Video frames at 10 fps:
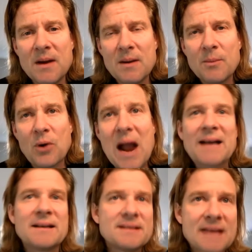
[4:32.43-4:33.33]

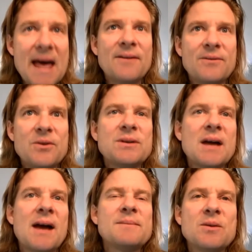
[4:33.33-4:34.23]
practiced that a few
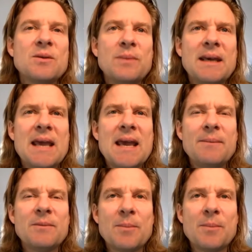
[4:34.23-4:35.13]
times, it
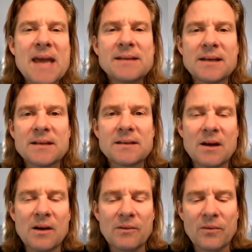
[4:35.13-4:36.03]
became the basis
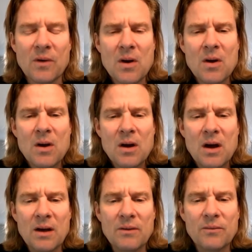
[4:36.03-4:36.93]
of
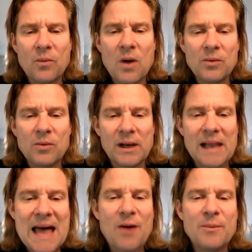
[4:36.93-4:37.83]
what would
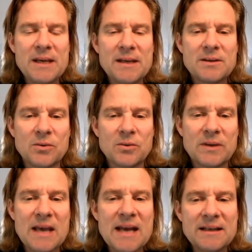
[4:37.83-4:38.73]
allow me to
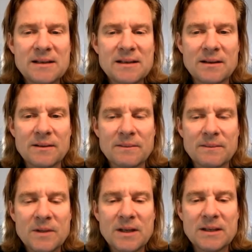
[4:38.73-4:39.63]
get into
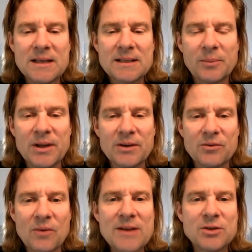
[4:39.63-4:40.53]
the disciplined
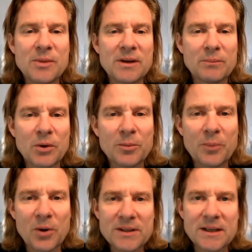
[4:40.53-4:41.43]
regimen, both
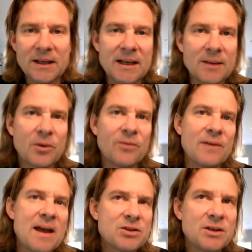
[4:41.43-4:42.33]
personally and
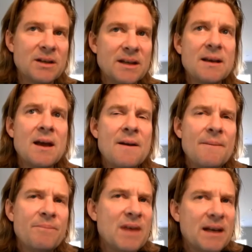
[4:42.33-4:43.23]
professionally,
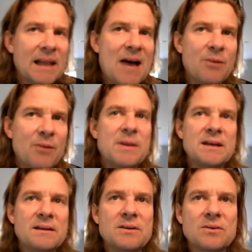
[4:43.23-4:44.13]
that allowed
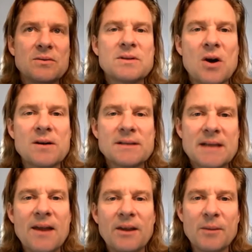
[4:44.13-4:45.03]
me to start scaling my